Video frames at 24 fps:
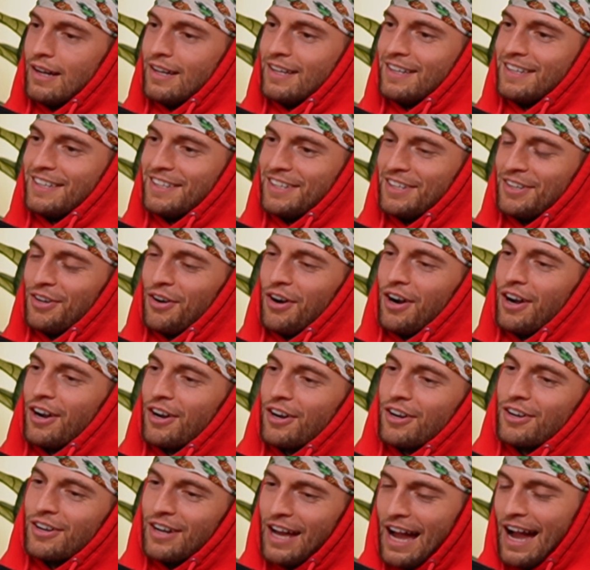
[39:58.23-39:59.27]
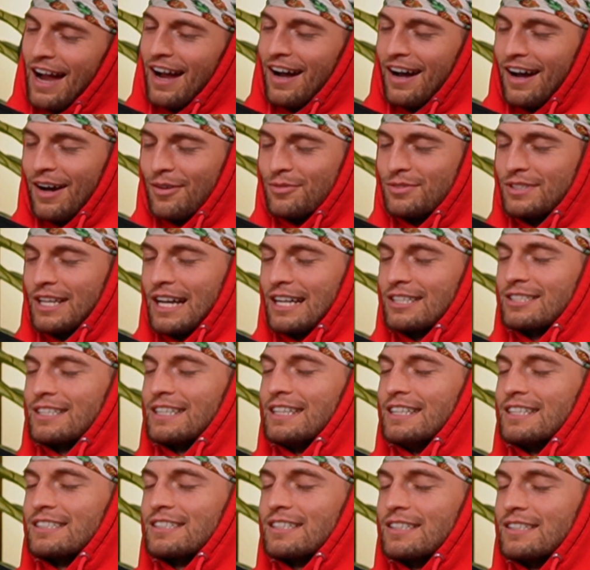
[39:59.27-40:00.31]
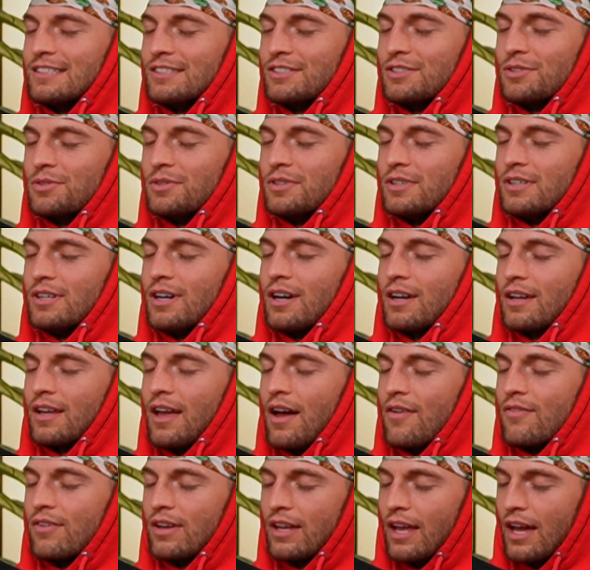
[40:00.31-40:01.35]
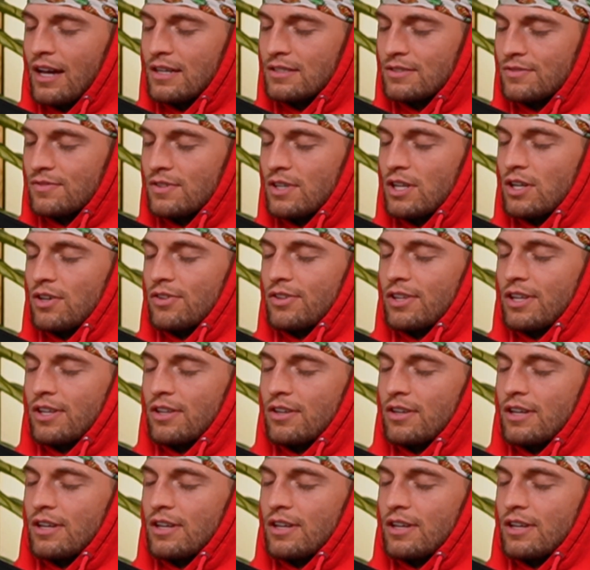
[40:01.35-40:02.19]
I was actually listening to a Kevin Gates video the other